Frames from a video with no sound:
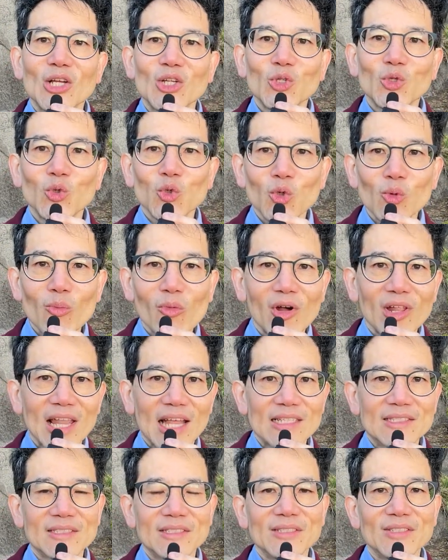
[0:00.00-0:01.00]
2 more
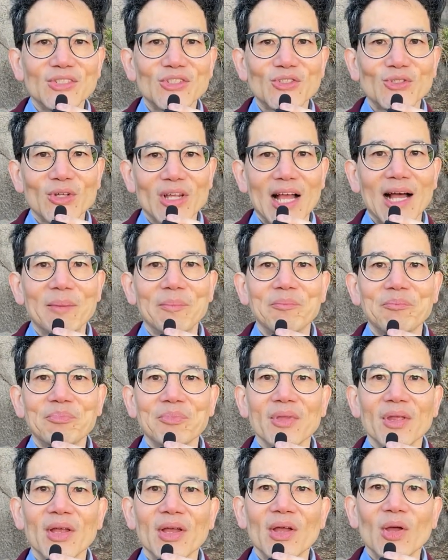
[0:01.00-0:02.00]
lessons to come
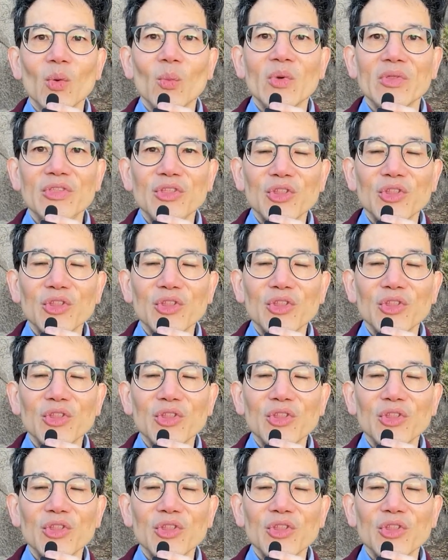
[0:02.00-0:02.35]
with